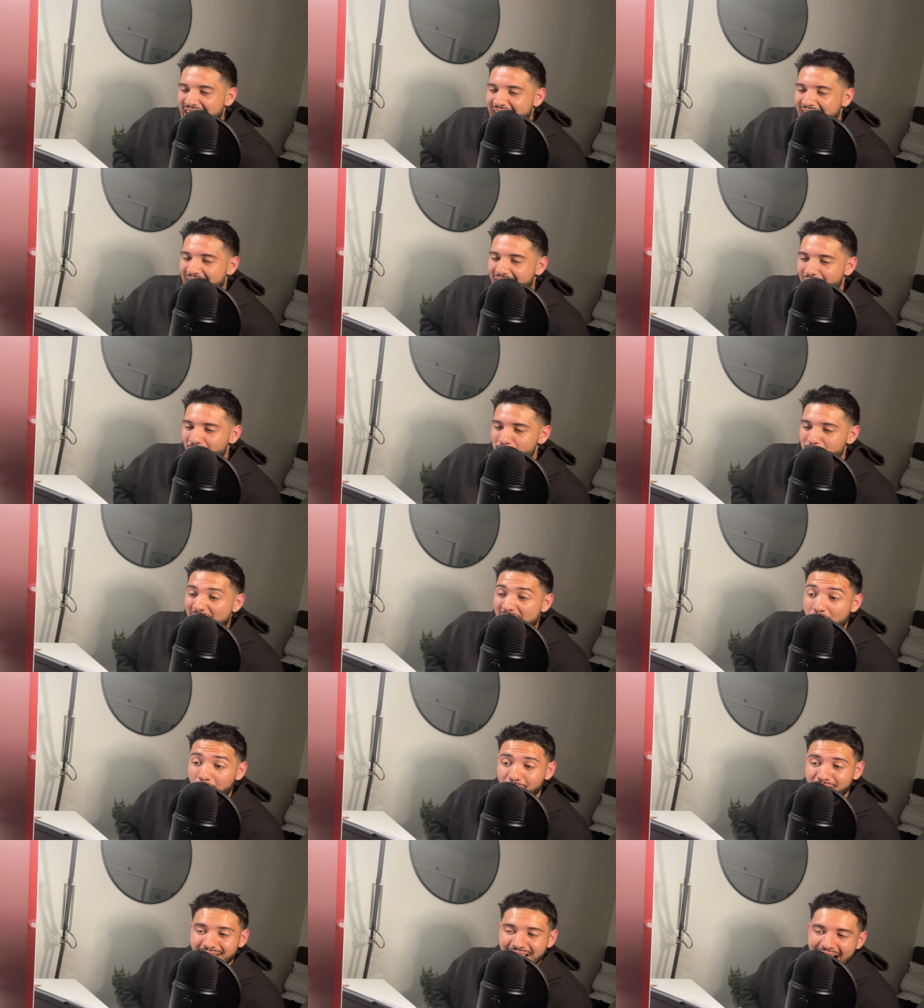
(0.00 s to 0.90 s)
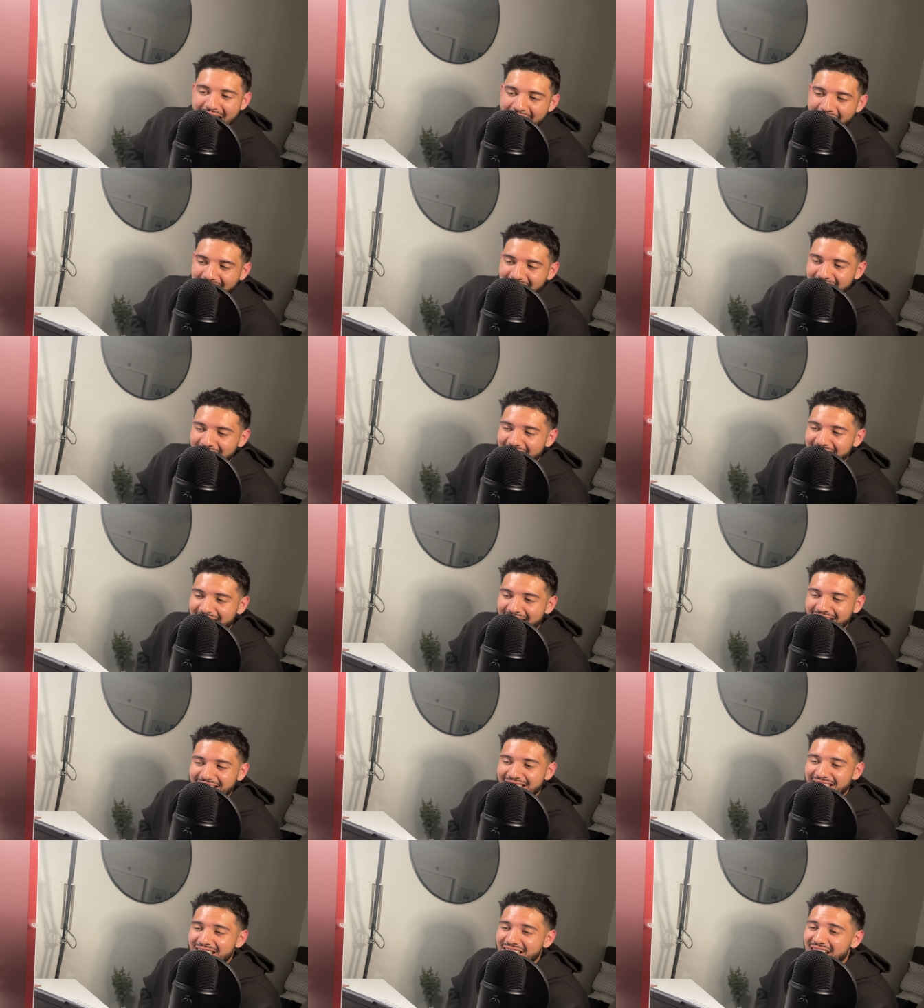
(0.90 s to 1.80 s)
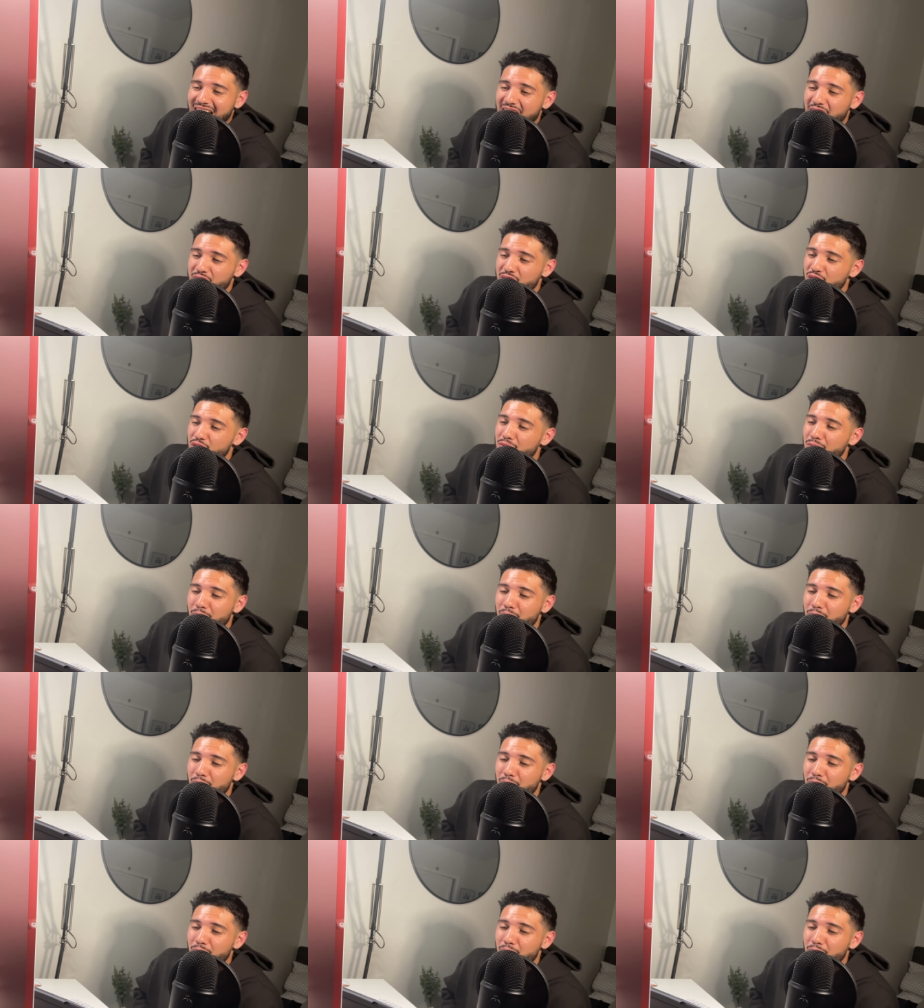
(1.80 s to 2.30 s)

um, house hacking can save you